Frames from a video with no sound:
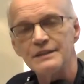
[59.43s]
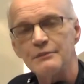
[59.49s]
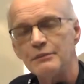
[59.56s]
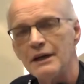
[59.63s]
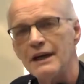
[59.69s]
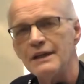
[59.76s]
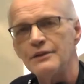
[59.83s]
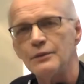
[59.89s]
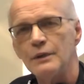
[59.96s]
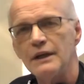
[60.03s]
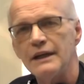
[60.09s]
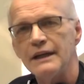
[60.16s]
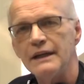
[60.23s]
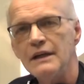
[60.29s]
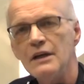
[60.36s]
And by the
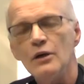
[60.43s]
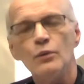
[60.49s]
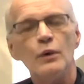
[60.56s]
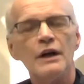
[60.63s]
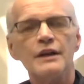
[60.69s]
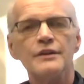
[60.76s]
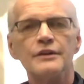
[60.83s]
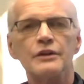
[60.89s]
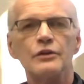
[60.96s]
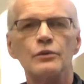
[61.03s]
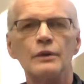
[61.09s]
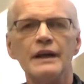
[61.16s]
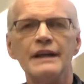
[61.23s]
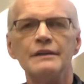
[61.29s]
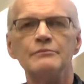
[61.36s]
way, one of the
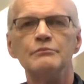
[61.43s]
great